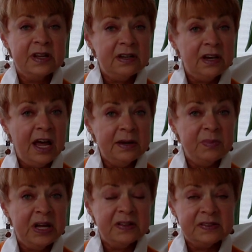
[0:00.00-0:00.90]
and 9
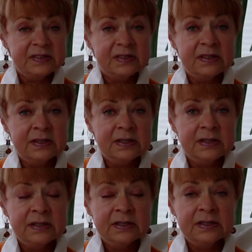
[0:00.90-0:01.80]
months
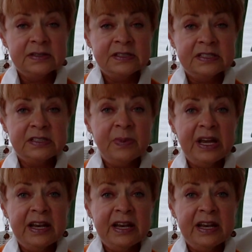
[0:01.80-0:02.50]
since my